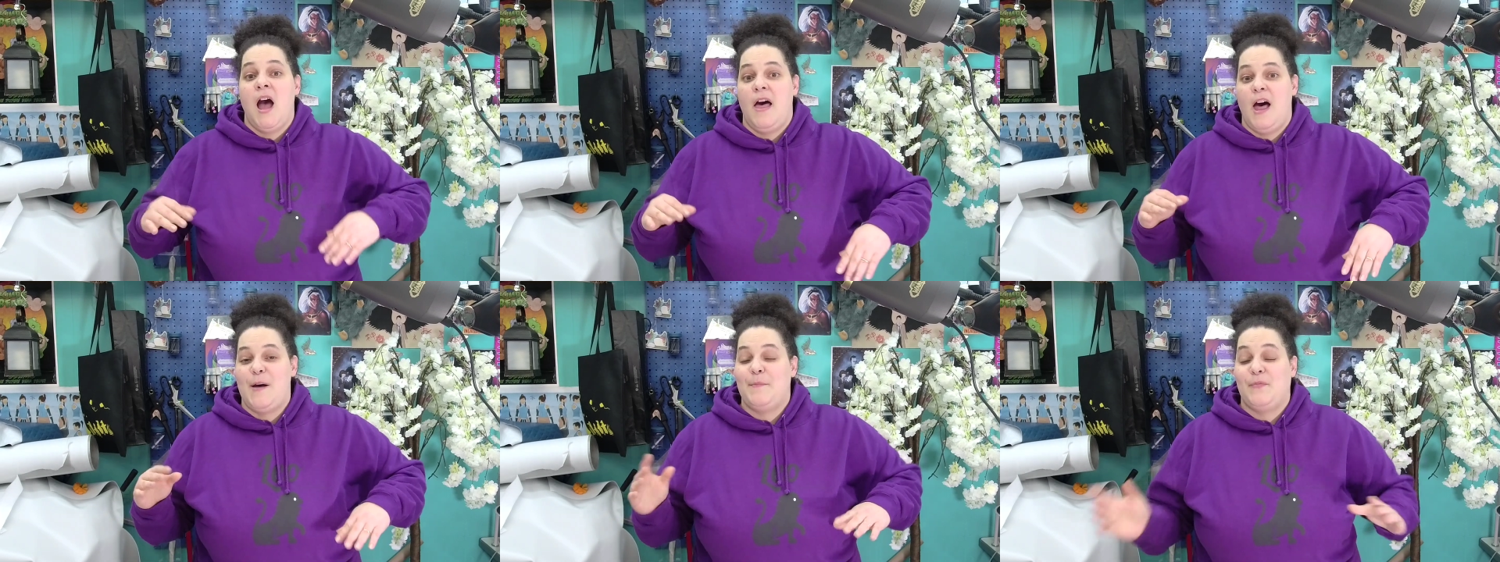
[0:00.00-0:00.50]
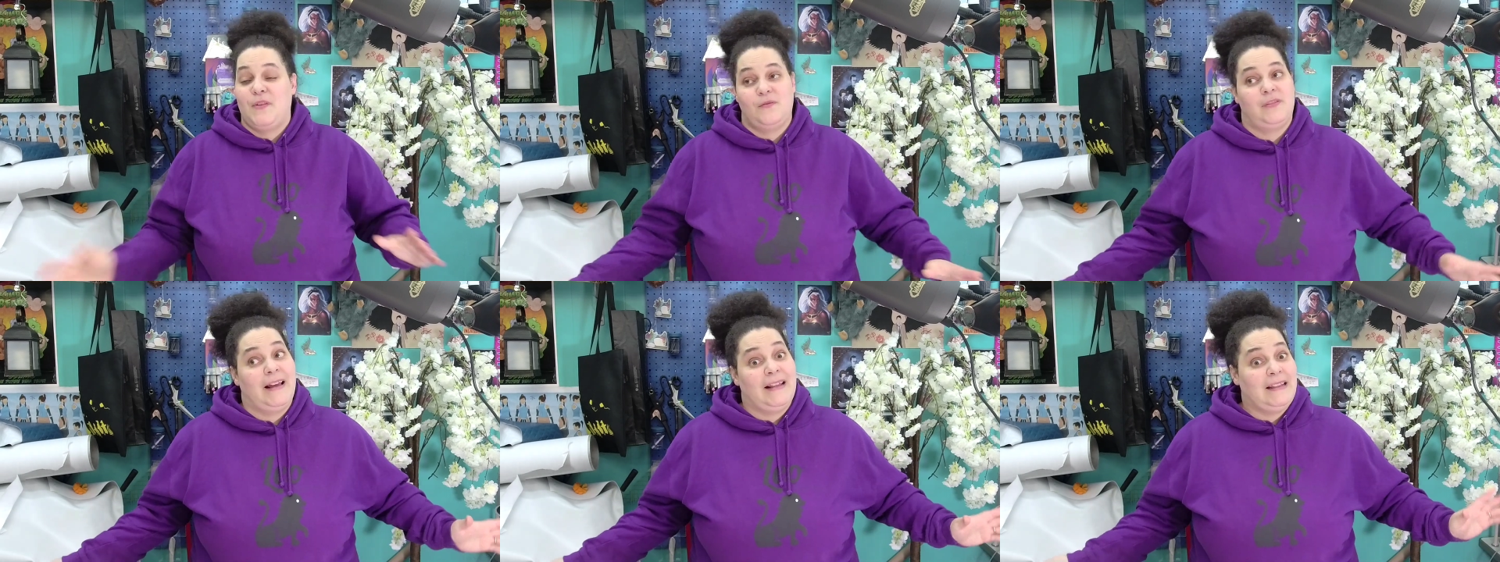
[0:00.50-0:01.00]
Um,
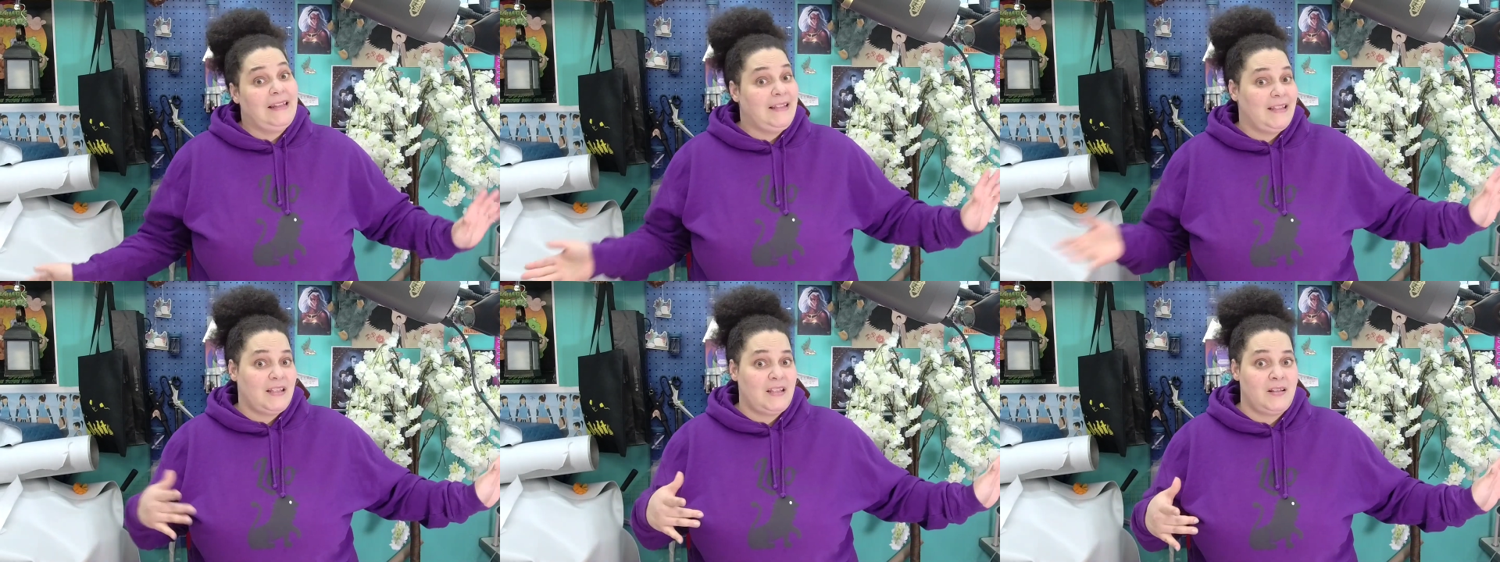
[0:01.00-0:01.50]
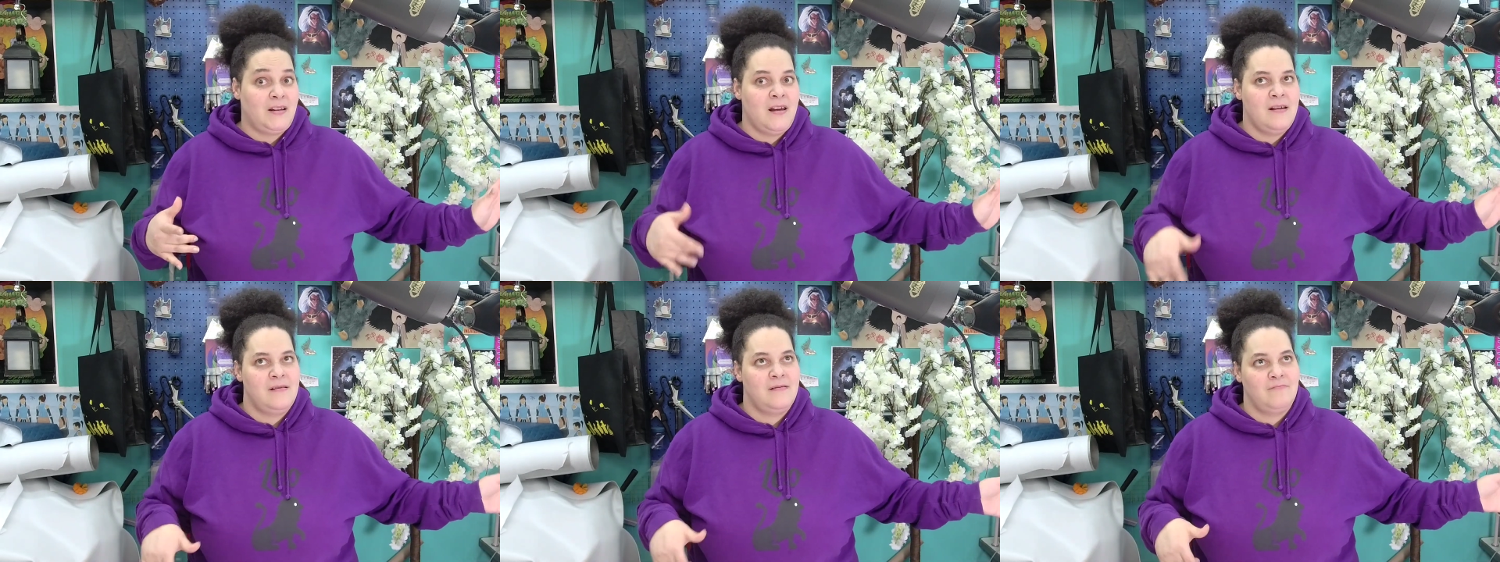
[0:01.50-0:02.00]
luckily, this
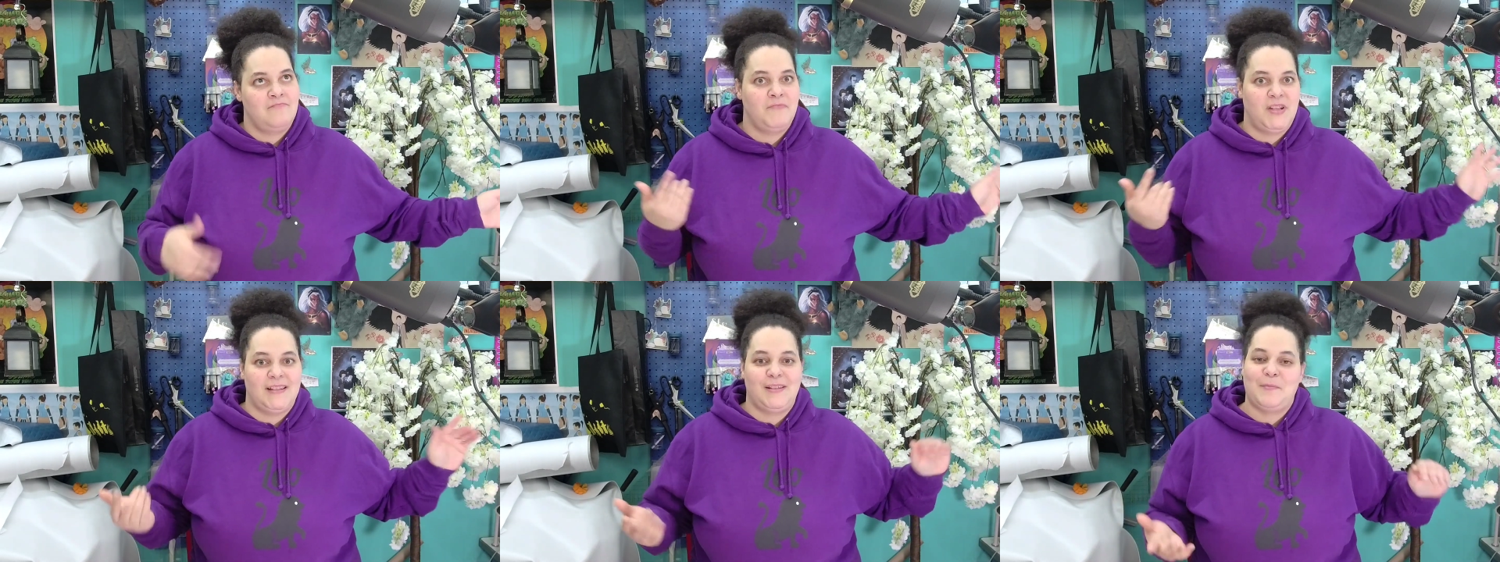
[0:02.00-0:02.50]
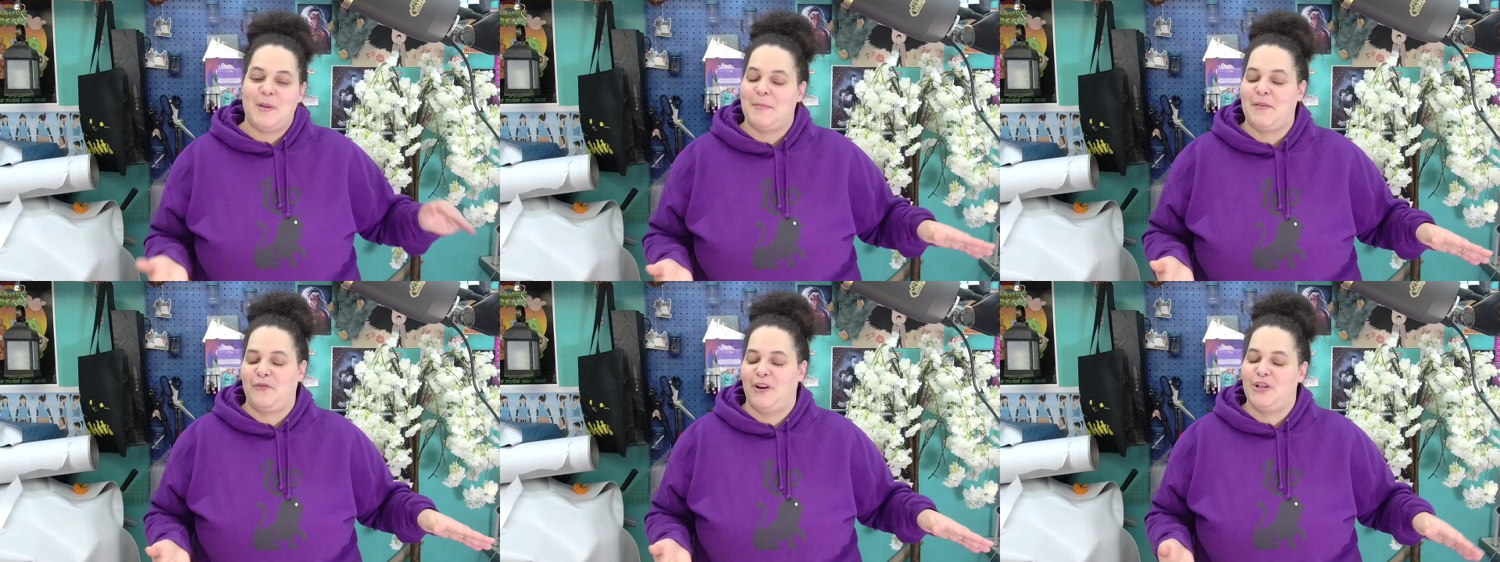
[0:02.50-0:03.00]
system that
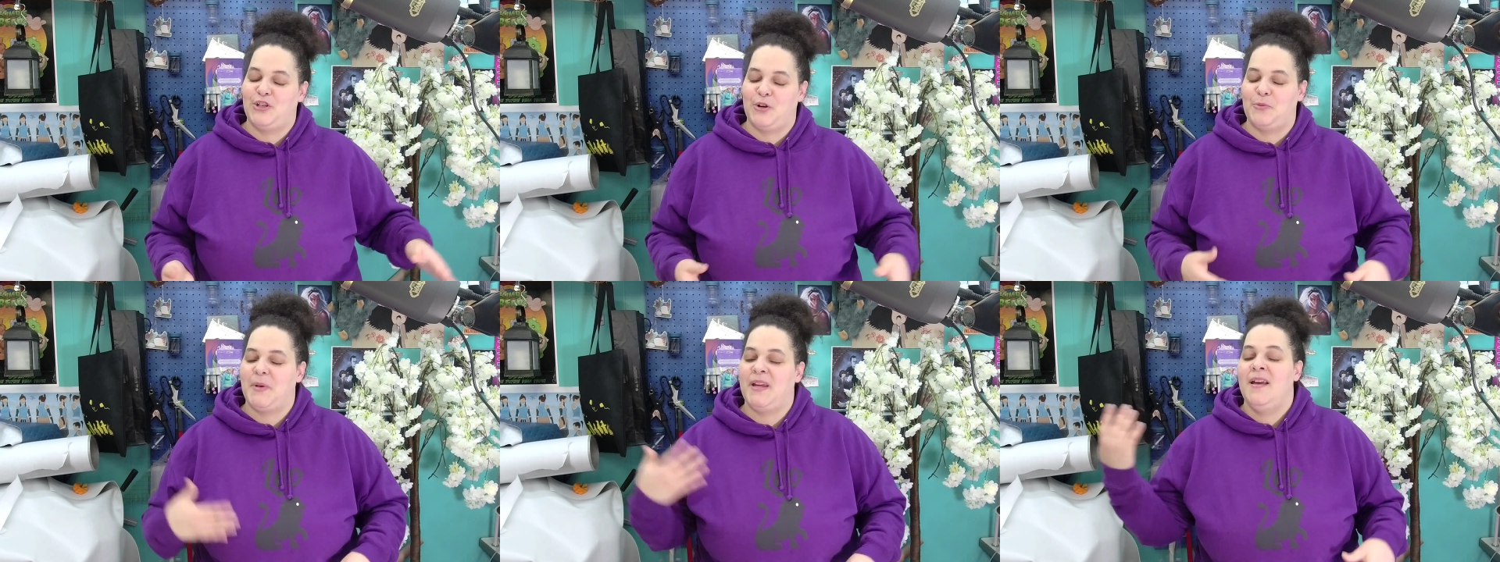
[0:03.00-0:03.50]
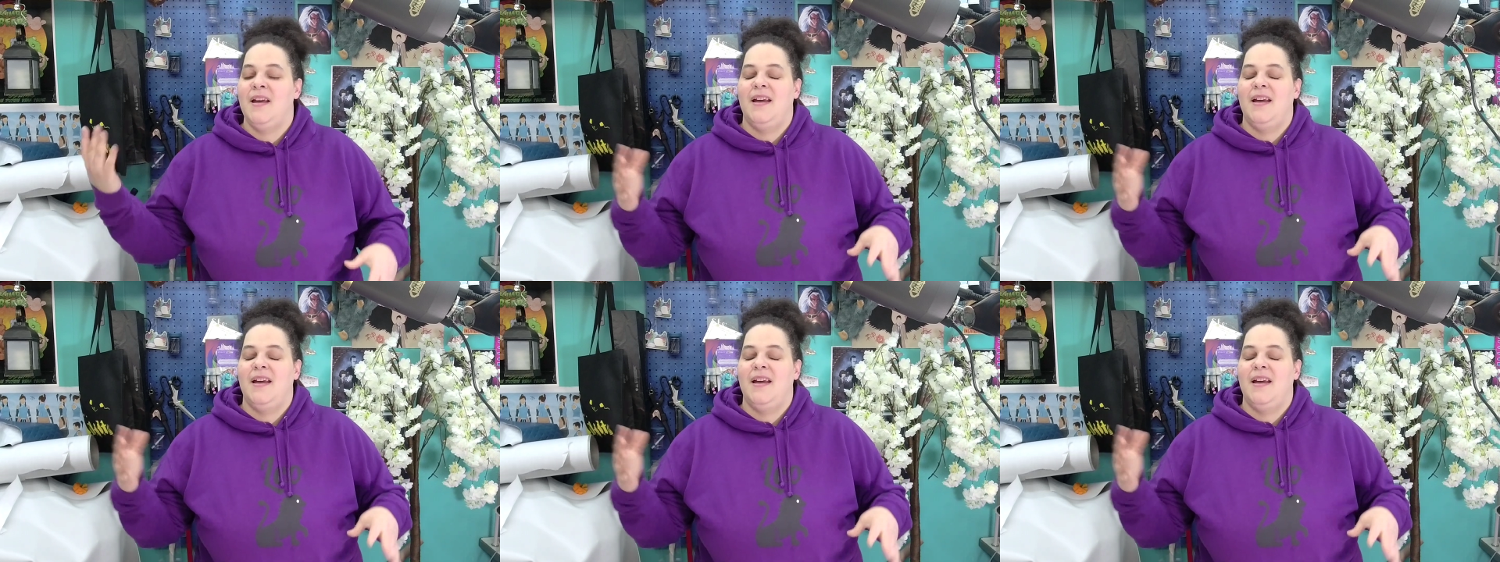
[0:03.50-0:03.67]
my friend showed me,